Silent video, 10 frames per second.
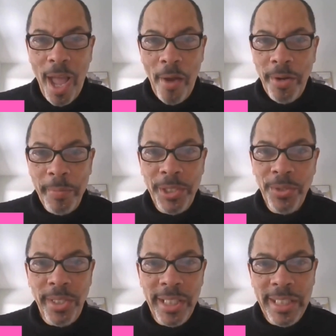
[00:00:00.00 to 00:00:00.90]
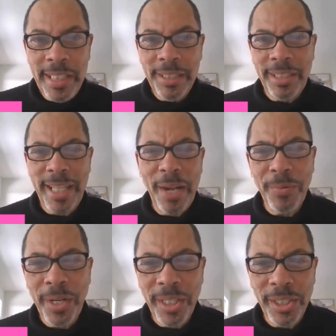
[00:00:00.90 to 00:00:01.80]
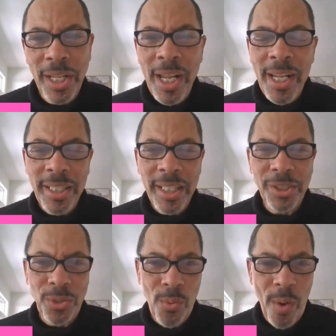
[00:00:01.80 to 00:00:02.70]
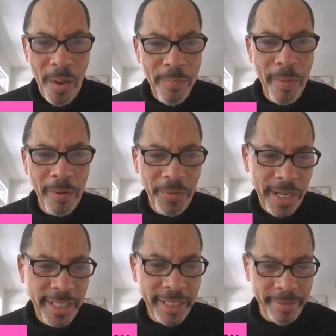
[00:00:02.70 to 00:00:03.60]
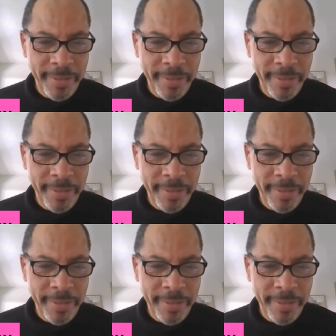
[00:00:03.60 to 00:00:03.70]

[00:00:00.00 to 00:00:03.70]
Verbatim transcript: I've only been doing this since January the, the 12th, my friends.